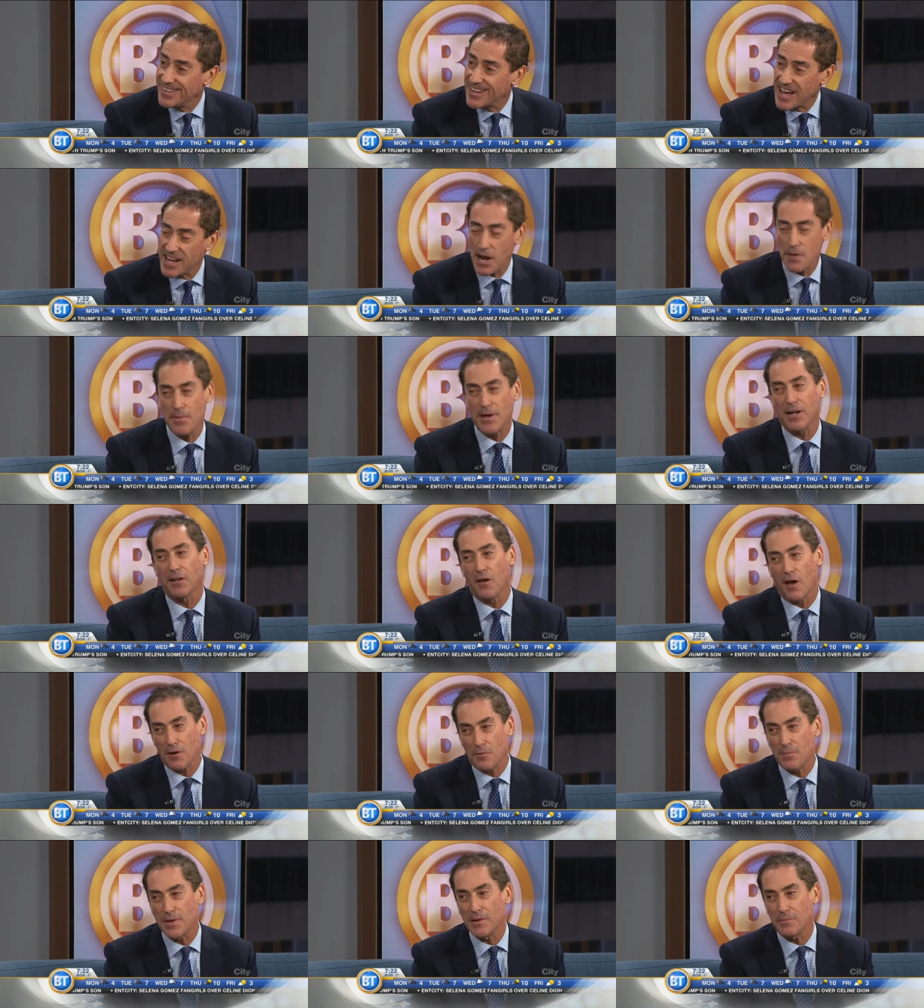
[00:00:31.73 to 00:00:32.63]
And I met a
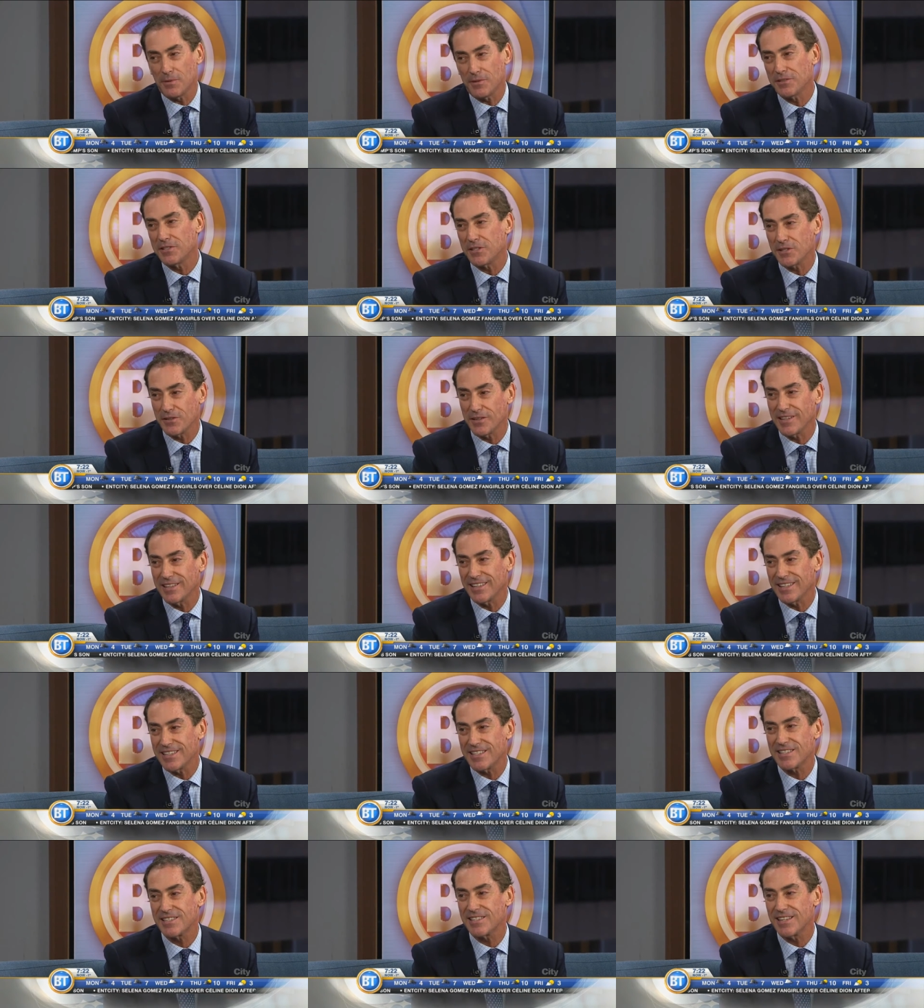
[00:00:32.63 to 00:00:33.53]
lot of people during
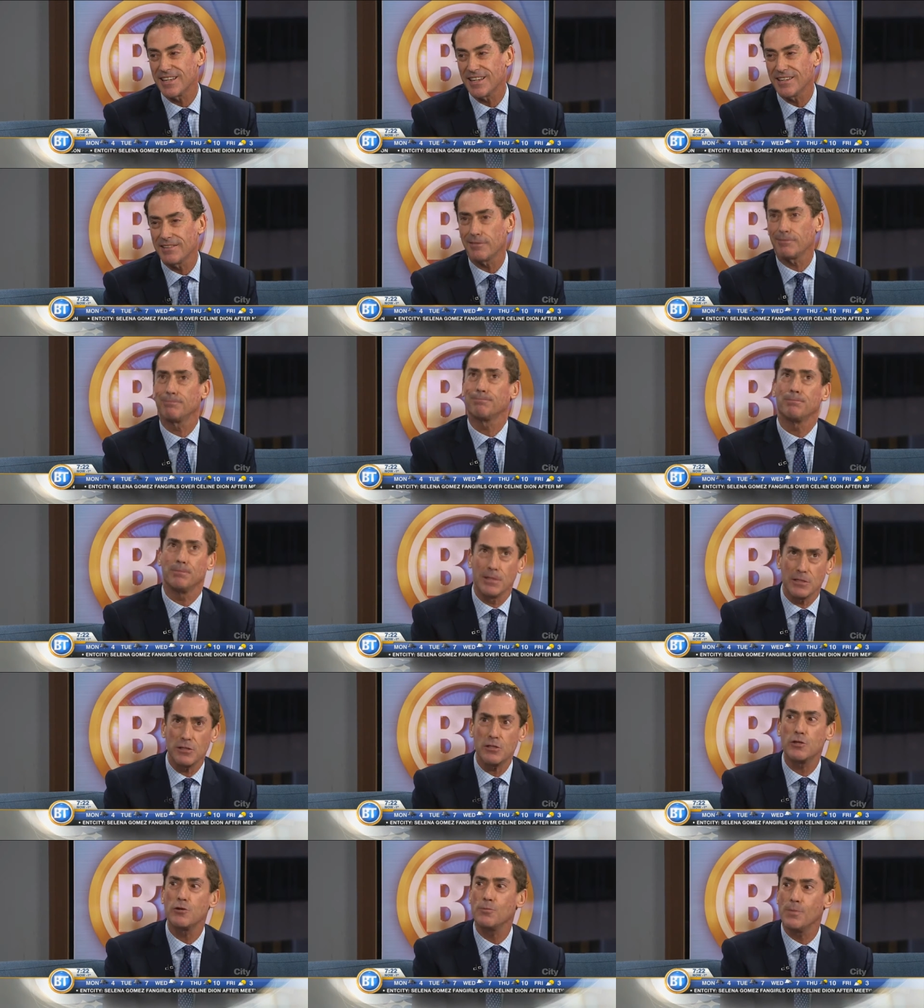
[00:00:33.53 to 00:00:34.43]
this uh,
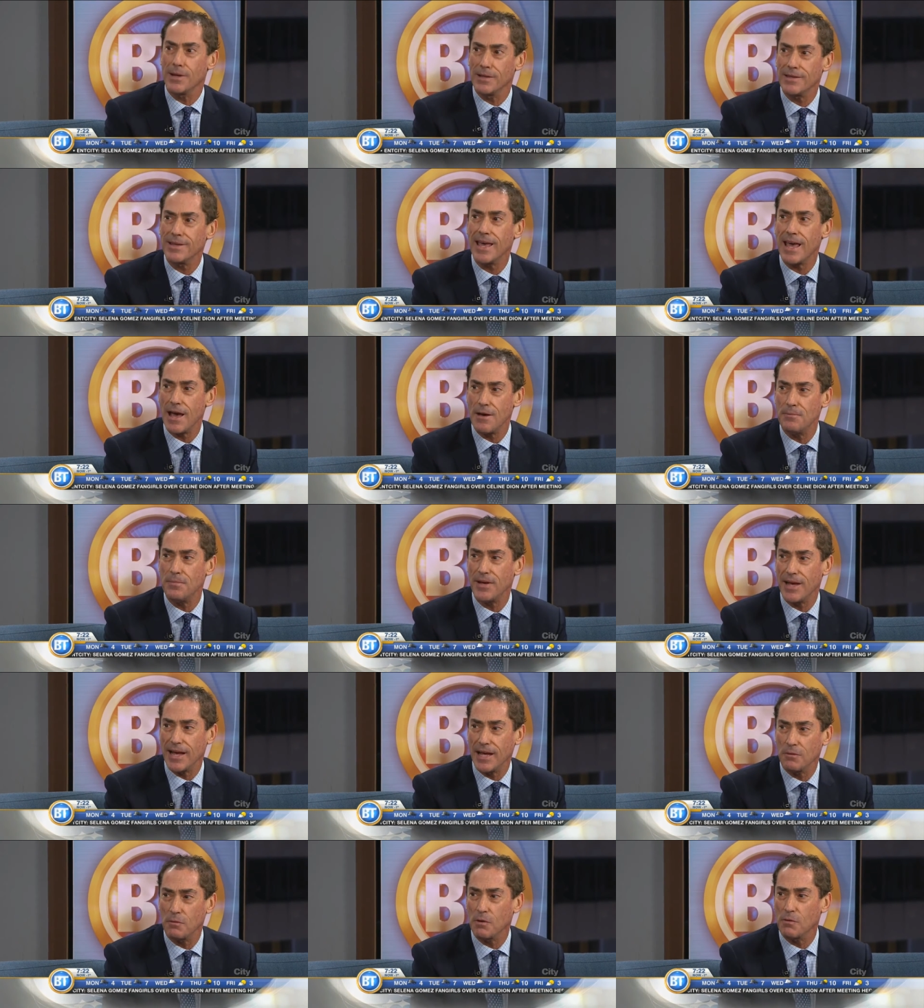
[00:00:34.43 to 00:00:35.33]
about two-month
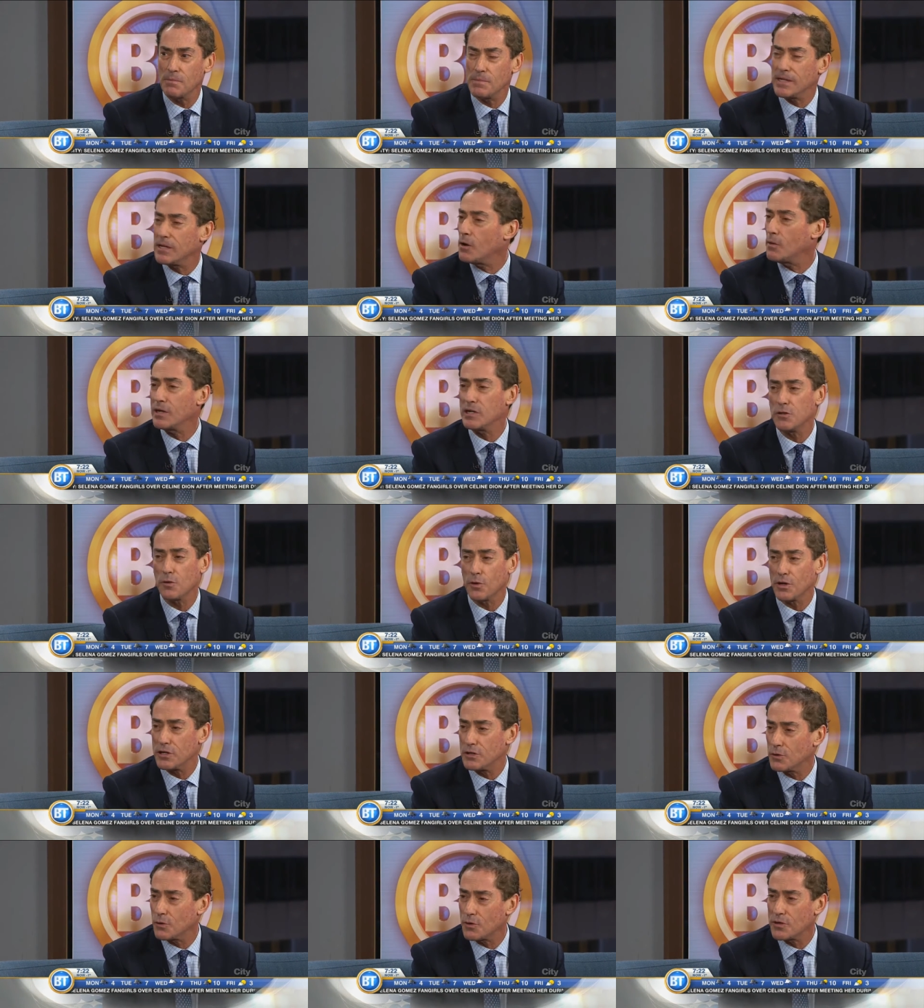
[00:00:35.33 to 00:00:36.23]
campaign where we've been going
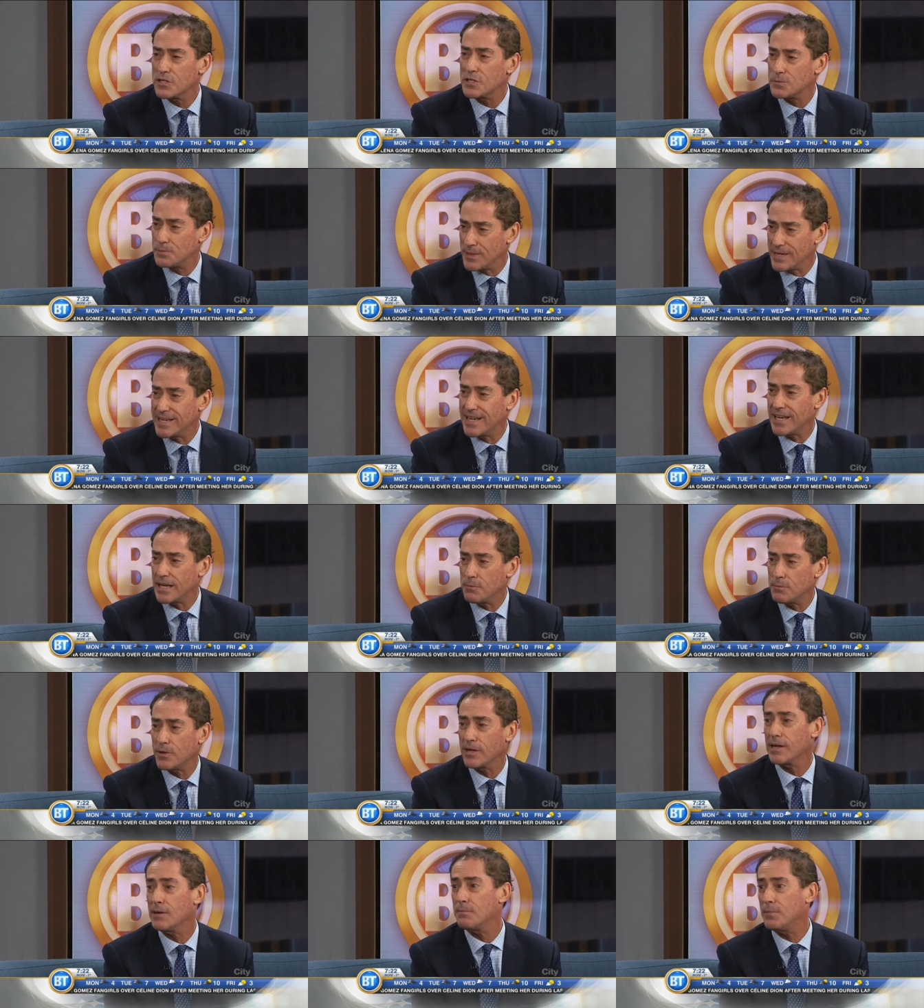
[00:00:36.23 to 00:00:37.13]
door-to-door, -door, speaking,
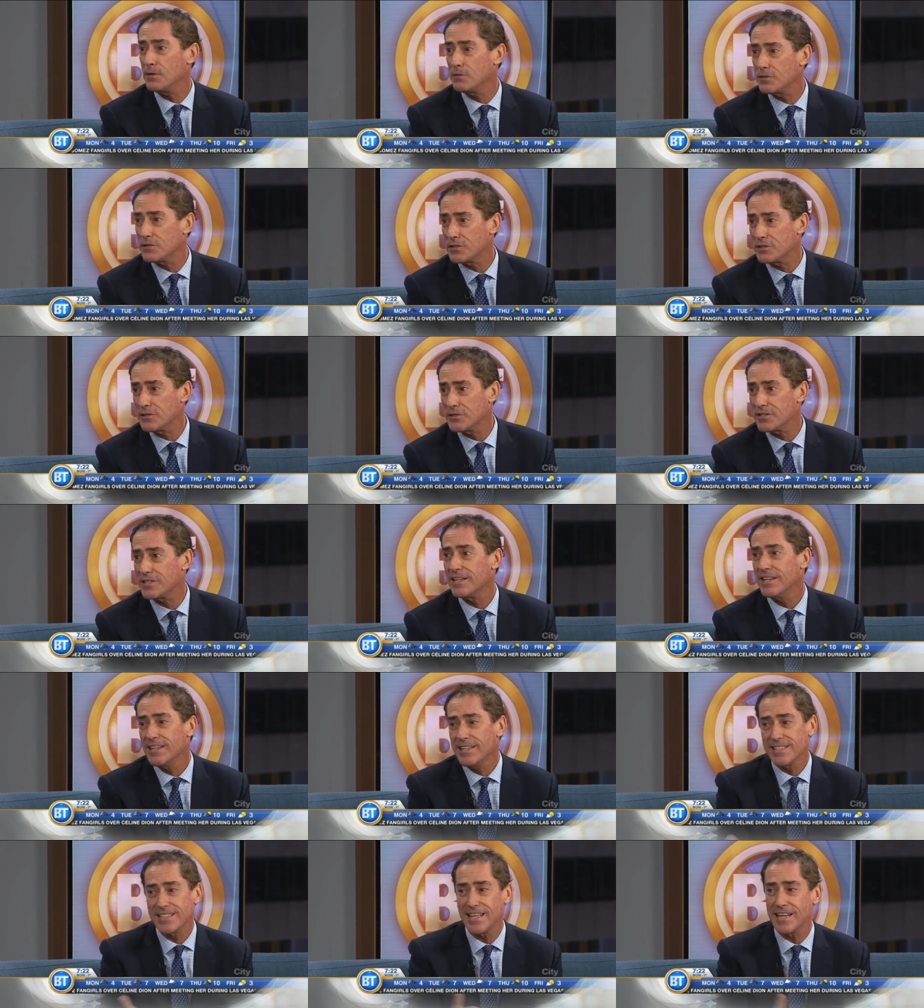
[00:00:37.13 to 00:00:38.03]
putting up posters,
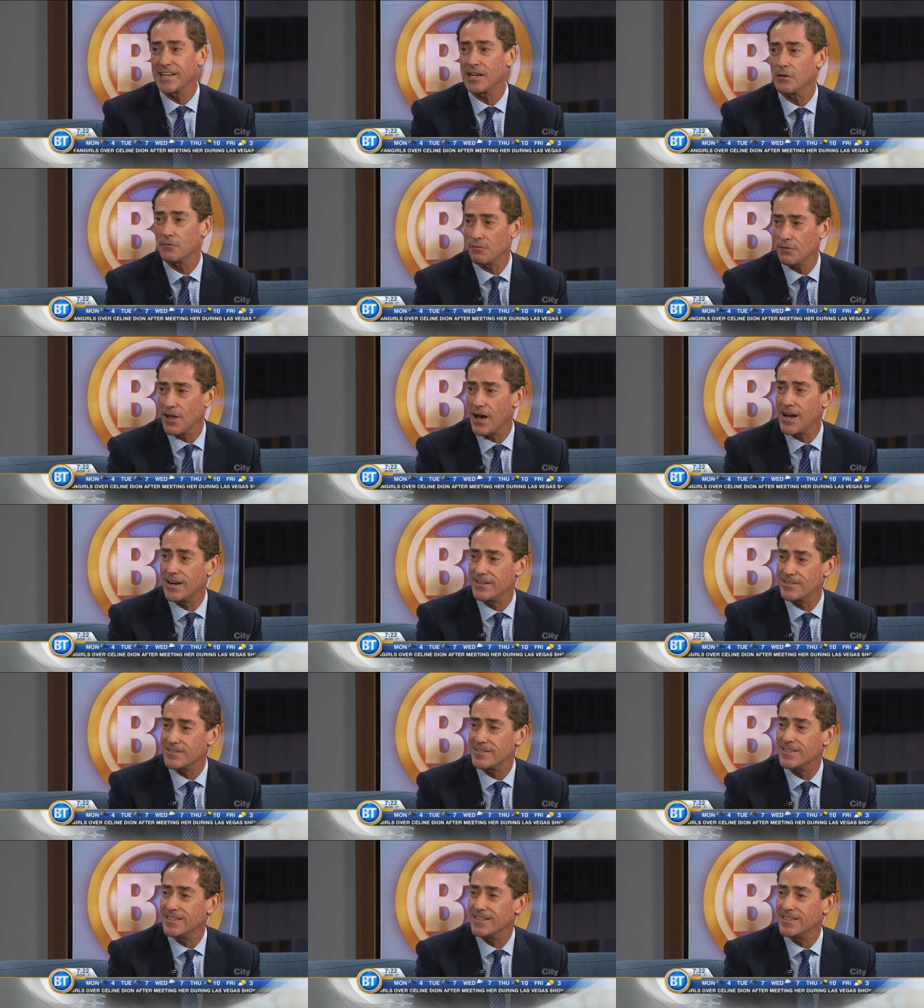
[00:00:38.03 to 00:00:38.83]
sending out flyers.